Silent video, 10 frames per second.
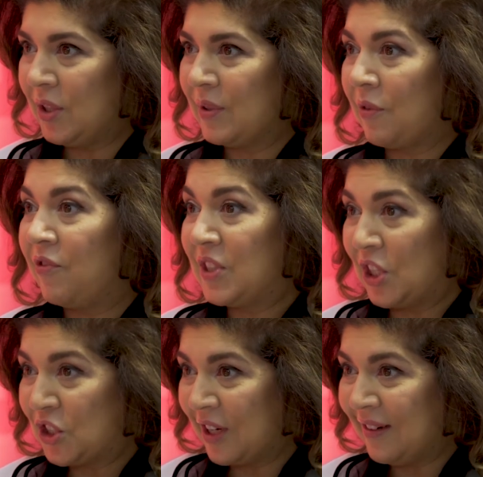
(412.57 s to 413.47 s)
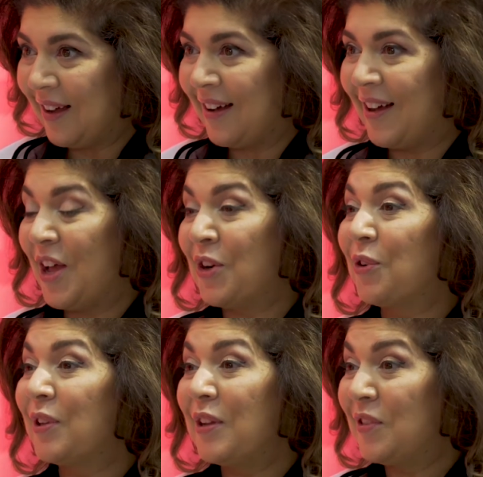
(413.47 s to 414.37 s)
She was a physician, an
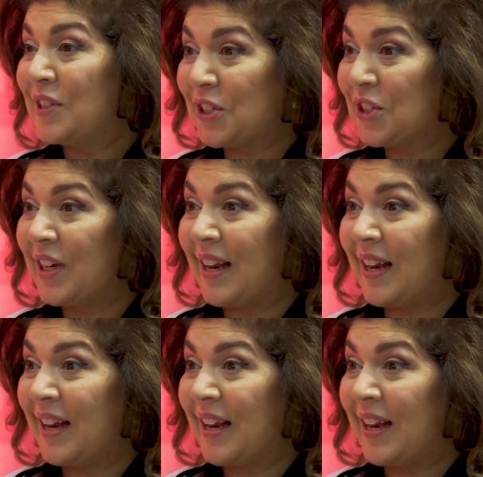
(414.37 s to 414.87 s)
early physician